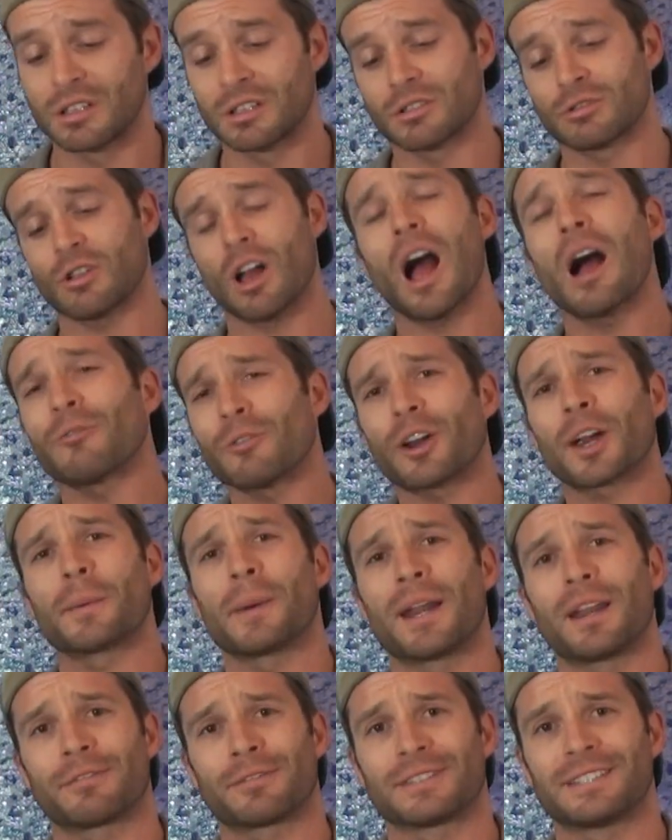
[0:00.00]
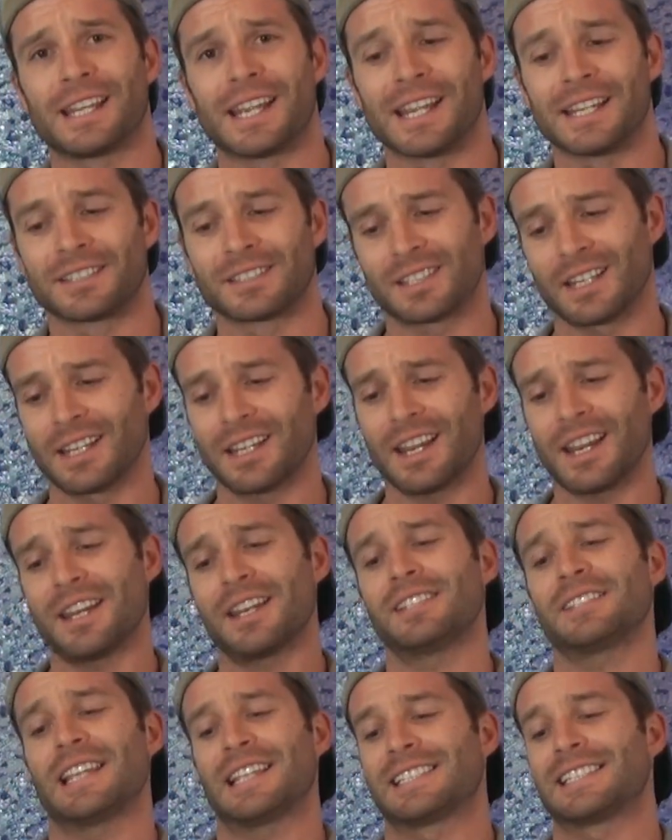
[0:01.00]
So I'll recommend it for taste. It
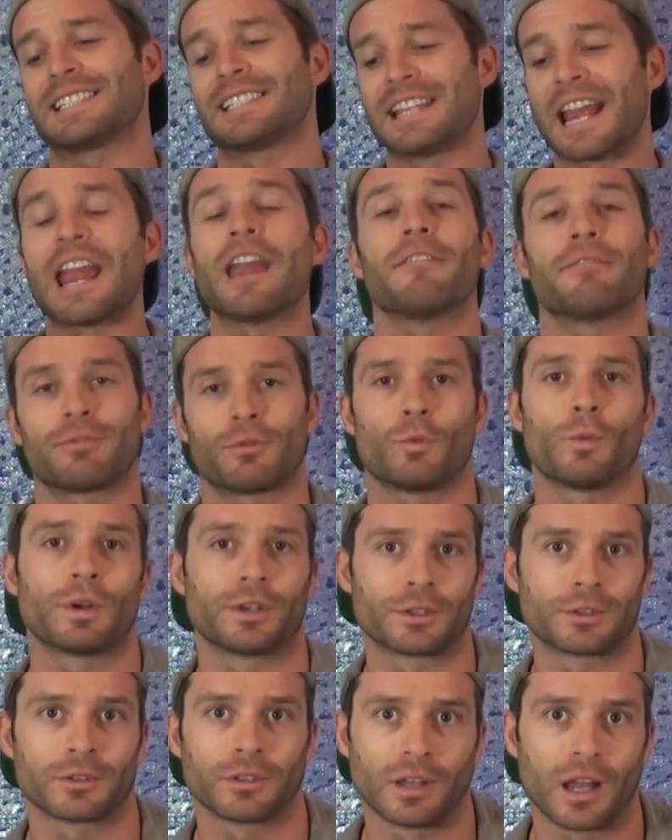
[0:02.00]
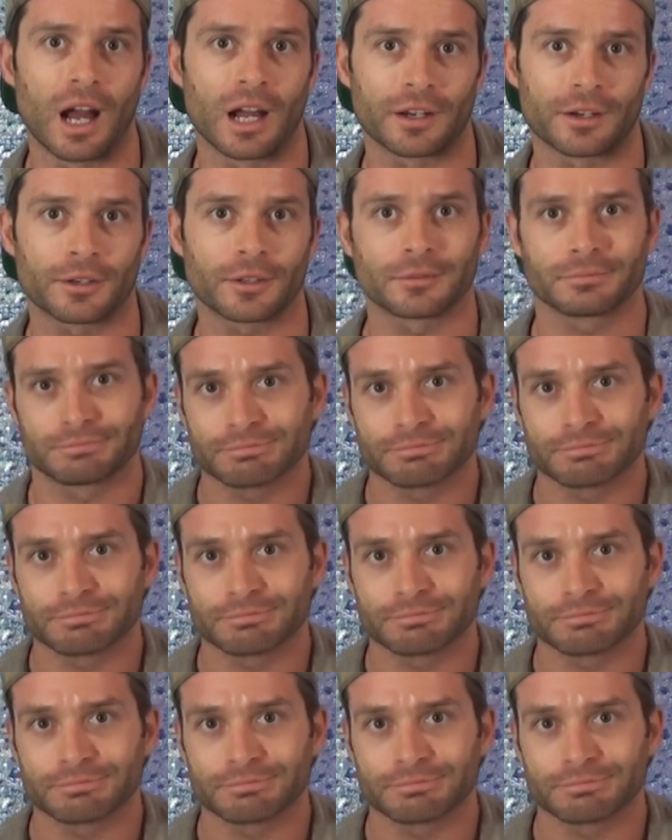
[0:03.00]
is a safe winter lager.